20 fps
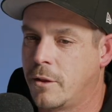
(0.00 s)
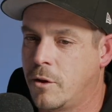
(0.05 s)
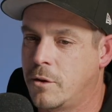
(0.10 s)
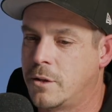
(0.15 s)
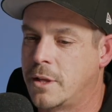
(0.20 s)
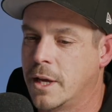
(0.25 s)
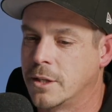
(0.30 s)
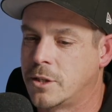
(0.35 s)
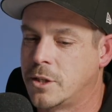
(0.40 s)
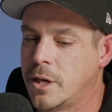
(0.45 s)

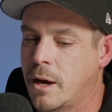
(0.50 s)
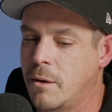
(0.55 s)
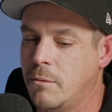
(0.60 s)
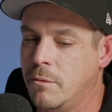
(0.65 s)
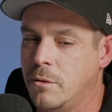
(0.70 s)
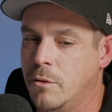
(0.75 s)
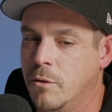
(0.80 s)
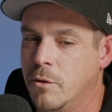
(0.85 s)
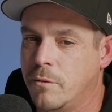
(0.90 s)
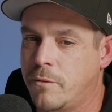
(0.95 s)
that chat
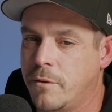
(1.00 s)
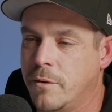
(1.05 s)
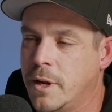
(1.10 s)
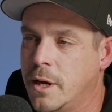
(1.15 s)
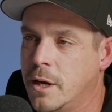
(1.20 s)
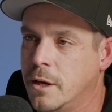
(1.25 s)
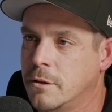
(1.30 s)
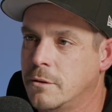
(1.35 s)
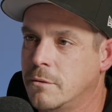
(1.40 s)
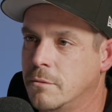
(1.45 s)
with Lord
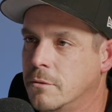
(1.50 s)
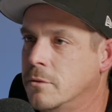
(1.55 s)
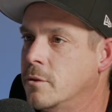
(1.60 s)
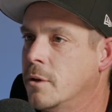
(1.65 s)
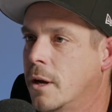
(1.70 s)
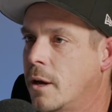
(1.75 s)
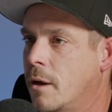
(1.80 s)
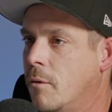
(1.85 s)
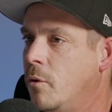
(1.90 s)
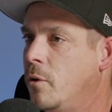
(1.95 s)
Finesse was
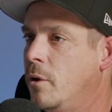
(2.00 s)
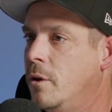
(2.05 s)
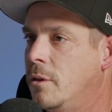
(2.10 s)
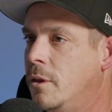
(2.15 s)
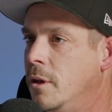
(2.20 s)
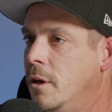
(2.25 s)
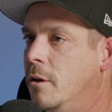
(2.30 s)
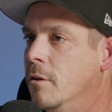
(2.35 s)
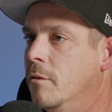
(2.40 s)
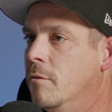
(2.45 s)
like, "What do you
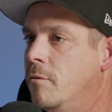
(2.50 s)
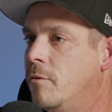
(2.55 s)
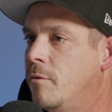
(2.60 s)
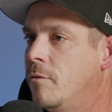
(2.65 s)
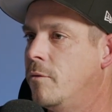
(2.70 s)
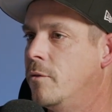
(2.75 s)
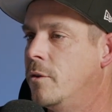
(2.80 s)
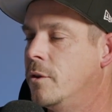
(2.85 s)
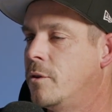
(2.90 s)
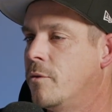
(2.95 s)
think of
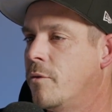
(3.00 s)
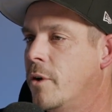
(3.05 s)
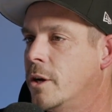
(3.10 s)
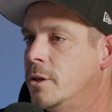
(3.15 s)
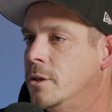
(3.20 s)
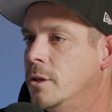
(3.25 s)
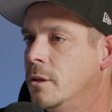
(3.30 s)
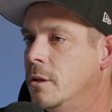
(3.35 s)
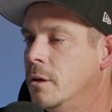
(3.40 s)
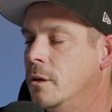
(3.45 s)
the
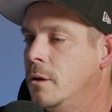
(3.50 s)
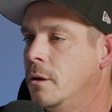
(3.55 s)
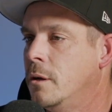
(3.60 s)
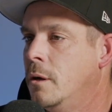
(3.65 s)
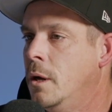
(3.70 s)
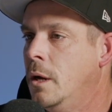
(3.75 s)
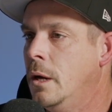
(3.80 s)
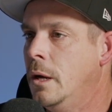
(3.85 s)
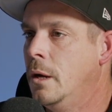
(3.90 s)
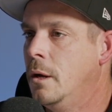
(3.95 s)
direction that?"
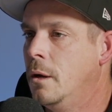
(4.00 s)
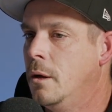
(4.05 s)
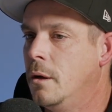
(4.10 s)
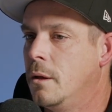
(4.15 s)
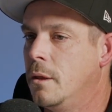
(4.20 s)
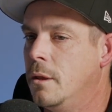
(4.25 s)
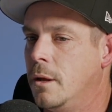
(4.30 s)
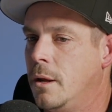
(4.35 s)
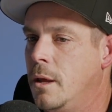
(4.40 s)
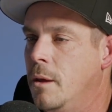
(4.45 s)

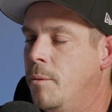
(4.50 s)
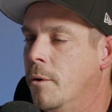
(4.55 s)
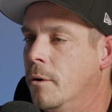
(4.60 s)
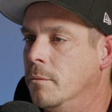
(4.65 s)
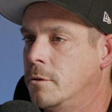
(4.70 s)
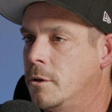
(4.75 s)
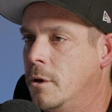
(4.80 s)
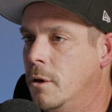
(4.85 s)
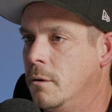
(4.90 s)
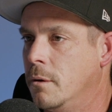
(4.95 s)
that hip
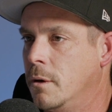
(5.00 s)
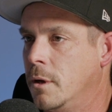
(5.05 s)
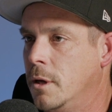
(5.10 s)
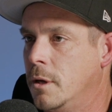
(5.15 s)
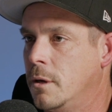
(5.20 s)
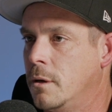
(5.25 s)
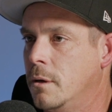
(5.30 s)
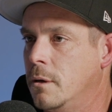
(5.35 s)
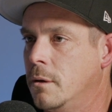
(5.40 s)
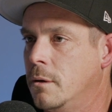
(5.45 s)
hop's going
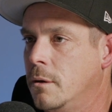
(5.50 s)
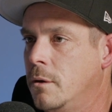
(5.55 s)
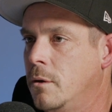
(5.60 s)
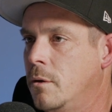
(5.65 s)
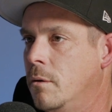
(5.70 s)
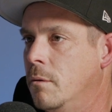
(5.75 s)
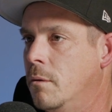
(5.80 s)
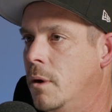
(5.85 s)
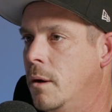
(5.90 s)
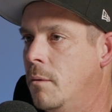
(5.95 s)
in, you
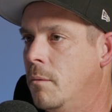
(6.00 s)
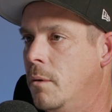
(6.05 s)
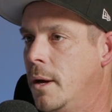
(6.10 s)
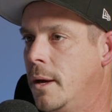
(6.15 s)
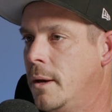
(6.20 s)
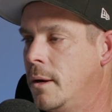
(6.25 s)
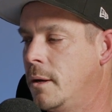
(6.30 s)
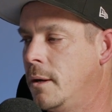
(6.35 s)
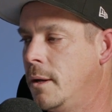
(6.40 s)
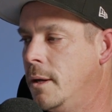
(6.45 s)
know, and, um,
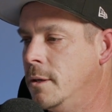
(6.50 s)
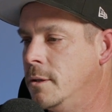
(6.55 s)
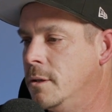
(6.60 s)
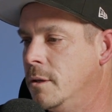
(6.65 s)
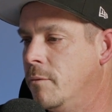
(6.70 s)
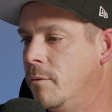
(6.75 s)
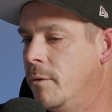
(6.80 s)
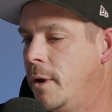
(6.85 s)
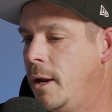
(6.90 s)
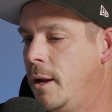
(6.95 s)
and is
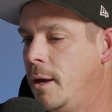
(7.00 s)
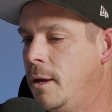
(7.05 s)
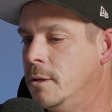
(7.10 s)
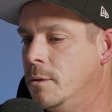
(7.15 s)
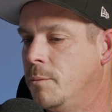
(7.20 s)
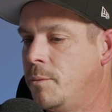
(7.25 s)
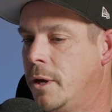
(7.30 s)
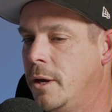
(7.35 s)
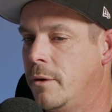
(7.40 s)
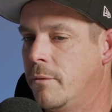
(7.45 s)
it re, is
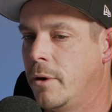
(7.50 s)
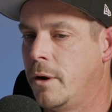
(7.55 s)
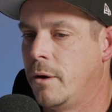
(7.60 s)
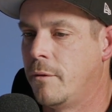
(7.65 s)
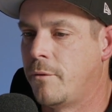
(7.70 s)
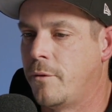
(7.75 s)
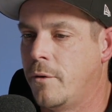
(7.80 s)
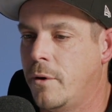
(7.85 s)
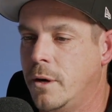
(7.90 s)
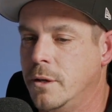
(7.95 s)
it being
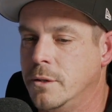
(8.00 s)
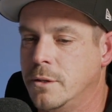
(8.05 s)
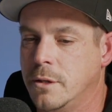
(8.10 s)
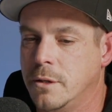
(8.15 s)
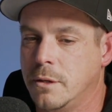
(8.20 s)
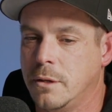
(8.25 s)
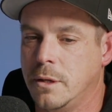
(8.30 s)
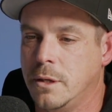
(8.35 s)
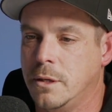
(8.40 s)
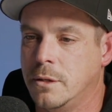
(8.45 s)
redefined? Is
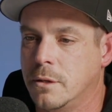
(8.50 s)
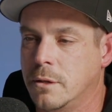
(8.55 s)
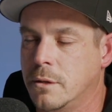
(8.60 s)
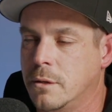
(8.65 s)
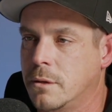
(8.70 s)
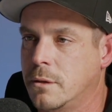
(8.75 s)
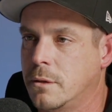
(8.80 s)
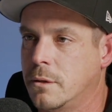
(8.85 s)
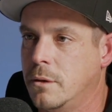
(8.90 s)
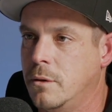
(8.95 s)
it is it
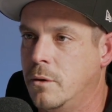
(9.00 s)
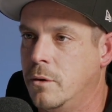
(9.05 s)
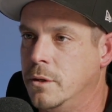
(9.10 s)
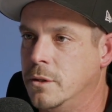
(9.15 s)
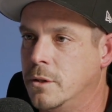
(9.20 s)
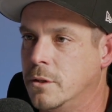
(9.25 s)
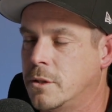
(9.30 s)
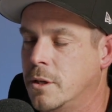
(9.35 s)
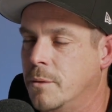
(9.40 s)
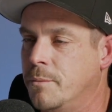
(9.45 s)
or
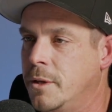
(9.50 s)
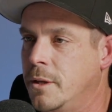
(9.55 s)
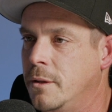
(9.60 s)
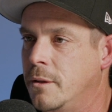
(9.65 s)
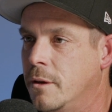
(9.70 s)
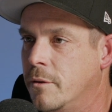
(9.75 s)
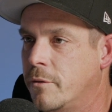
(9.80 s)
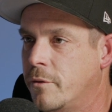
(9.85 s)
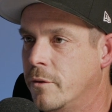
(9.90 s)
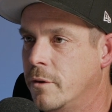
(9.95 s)
is it something
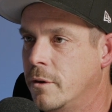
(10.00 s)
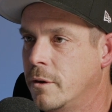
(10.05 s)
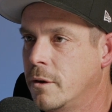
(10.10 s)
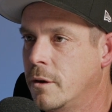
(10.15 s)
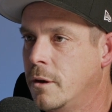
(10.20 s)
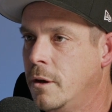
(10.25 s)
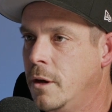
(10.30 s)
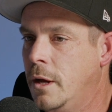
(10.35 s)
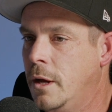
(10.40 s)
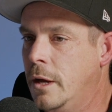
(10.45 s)
different?
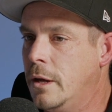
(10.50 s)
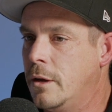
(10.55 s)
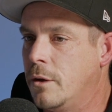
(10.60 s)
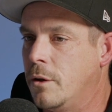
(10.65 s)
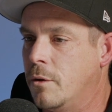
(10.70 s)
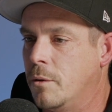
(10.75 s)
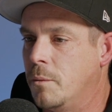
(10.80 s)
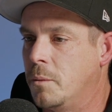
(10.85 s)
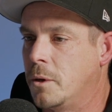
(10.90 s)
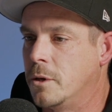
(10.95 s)

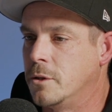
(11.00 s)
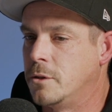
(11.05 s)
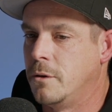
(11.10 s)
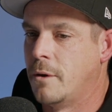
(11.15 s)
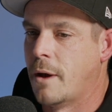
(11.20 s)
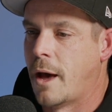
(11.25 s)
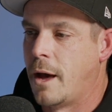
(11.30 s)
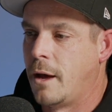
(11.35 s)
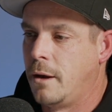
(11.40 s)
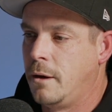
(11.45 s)
You know, because you
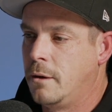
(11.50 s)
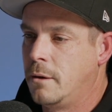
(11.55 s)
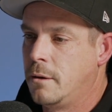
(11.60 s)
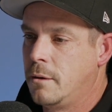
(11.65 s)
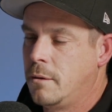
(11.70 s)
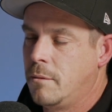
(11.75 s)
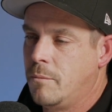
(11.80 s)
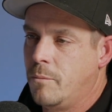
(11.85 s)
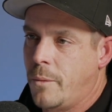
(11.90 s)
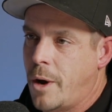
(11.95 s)
had
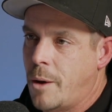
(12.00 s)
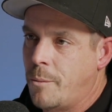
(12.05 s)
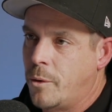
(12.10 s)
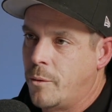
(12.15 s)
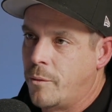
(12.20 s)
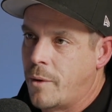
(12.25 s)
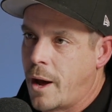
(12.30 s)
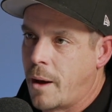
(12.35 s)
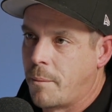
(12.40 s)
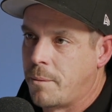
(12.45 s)
mumble
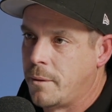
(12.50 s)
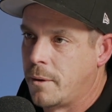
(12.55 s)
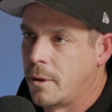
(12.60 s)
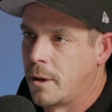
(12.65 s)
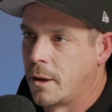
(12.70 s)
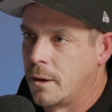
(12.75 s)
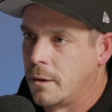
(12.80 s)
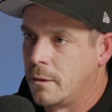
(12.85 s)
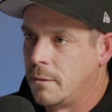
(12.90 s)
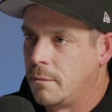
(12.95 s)
rap and you
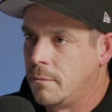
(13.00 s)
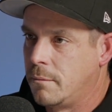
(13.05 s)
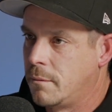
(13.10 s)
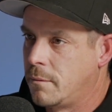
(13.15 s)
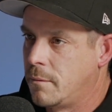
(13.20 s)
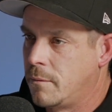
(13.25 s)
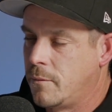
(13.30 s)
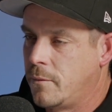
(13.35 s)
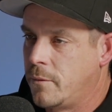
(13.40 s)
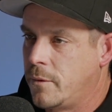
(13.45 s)
had
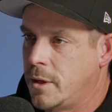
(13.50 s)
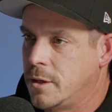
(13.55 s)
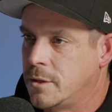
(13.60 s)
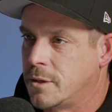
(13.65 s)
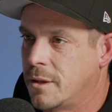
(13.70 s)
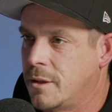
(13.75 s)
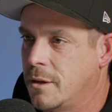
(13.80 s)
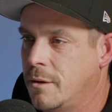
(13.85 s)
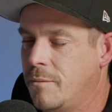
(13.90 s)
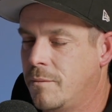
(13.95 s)
mm. these
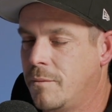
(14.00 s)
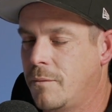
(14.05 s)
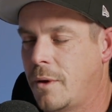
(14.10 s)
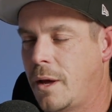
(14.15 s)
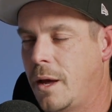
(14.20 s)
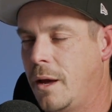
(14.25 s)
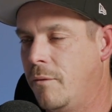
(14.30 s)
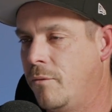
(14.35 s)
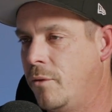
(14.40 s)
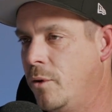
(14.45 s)
other
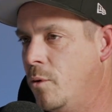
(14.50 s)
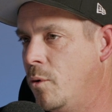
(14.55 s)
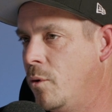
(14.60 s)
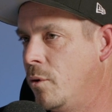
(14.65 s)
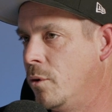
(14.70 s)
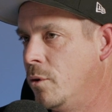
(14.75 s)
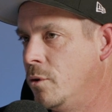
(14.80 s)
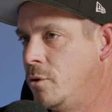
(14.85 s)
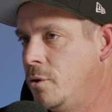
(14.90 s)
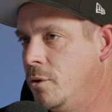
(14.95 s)
heavily
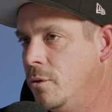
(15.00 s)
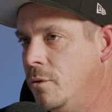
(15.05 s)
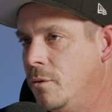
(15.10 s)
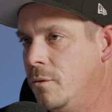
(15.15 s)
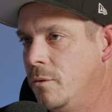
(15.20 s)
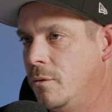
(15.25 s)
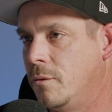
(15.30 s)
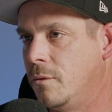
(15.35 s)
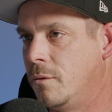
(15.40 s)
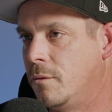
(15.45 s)
auto
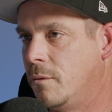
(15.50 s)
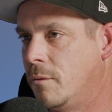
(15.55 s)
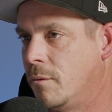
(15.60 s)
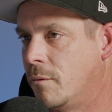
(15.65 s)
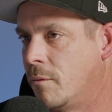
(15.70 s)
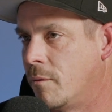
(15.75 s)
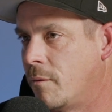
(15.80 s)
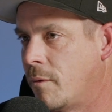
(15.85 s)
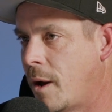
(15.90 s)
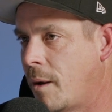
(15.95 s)
tuned
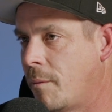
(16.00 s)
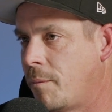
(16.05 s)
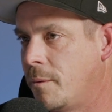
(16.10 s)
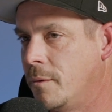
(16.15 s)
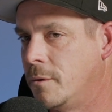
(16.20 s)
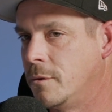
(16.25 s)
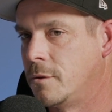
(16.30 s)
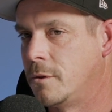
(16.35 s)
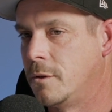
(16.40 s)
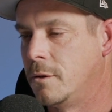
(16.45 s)

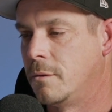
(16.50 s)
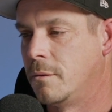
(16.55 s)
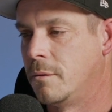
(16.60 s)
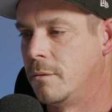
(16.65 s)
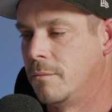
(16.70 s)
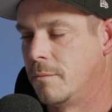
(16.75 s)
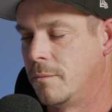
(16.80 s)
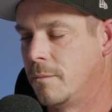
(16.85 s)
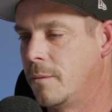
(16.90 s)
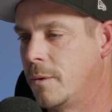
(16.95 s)
rappers that
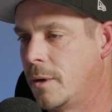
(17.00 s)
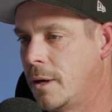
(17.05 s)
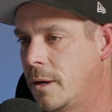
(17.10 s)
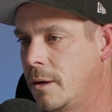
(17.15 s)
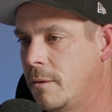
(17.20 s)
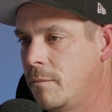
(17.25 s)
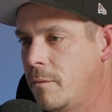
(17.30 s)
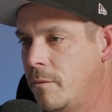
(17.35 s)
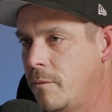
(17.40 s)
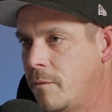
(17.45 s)

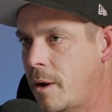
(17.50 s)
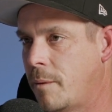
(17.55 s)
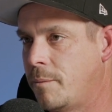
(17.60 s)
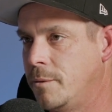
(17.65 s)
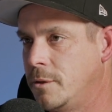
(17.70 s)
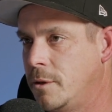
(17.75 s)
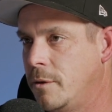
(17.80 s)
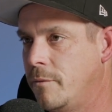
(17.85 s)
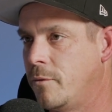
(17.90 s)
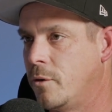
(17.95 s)
uh,
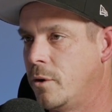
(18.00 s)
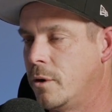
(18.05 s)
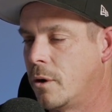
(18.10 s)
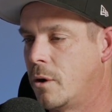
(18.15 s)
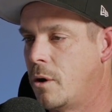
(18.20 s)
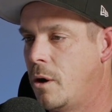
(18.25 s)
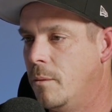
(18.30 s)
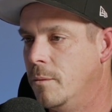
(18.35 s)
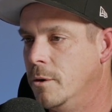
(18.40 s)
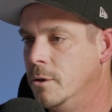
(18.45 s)
rappers in inverted
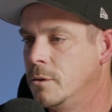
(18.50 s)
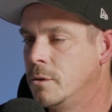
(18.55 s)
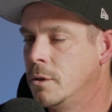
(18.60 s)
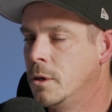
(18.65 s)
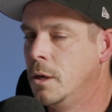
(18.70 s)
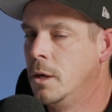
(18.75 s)
commas